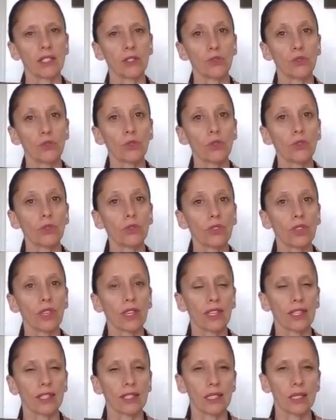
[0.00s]
truth,
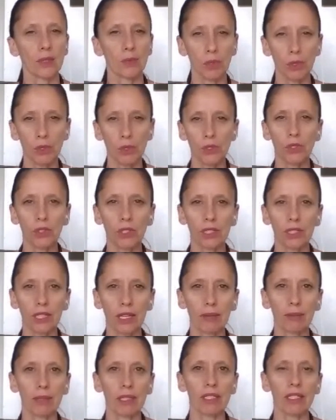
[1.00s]
and spiritual
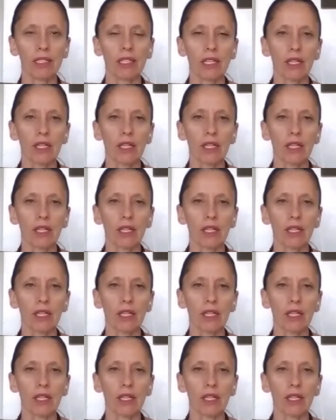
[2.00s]
alignment.